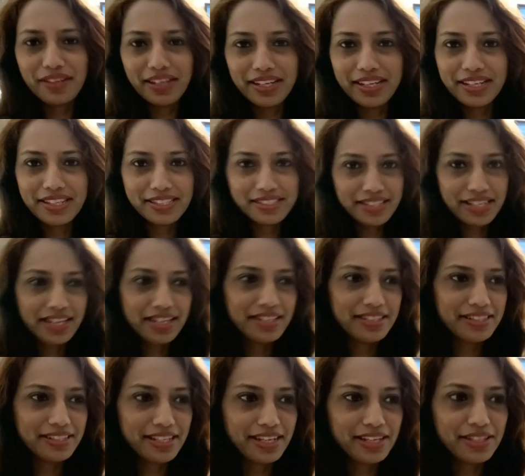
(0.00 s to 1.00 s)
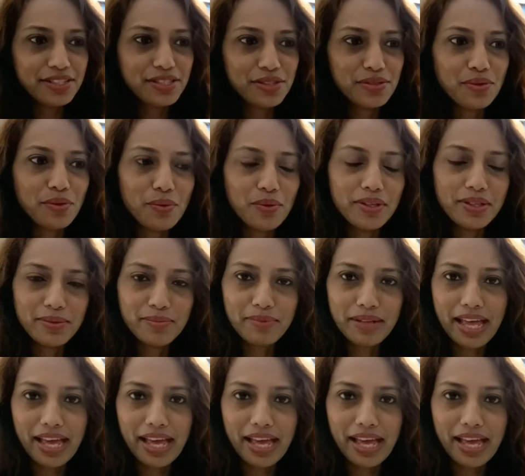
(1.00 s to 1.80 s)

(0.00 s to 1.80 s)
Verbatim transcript: the filling is there in there to hold